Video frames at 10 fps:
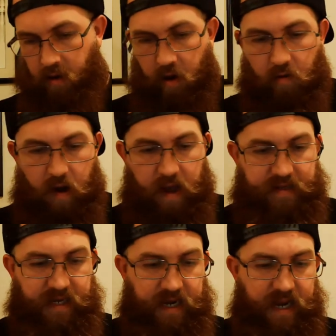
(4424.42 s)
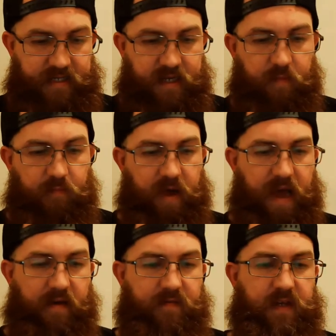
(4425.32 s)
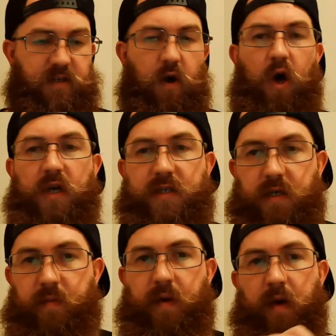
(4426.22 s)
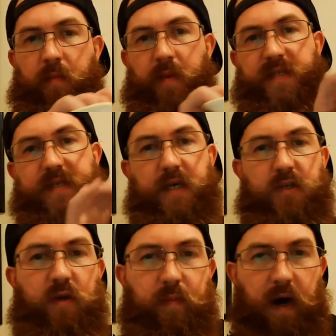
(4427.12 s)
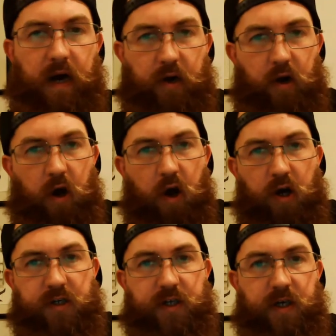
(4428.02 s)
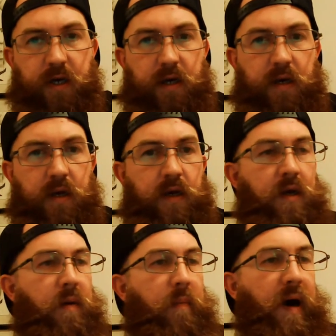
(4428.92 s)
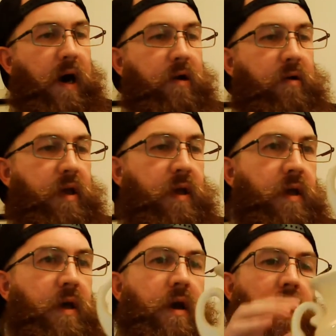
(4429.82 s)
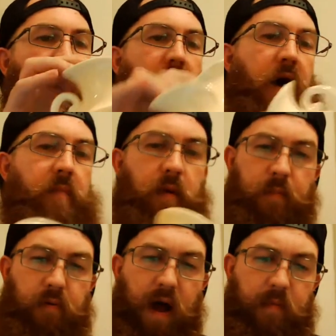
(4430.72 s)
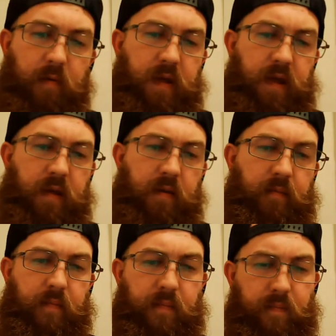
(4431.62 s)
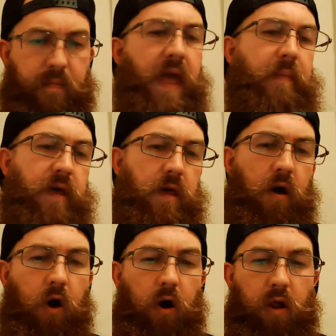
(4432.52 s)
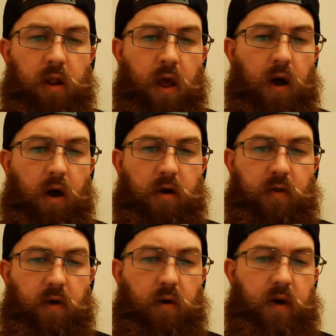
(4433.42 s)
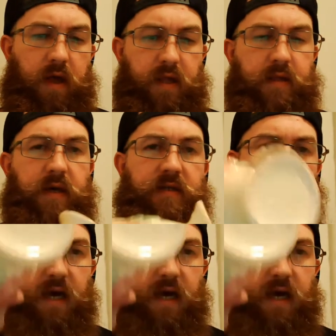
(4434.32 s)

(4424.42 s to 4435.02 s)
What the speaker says: All right, next up we have this awesome mid-century modern art pottery. Probably maybe Hull, although it does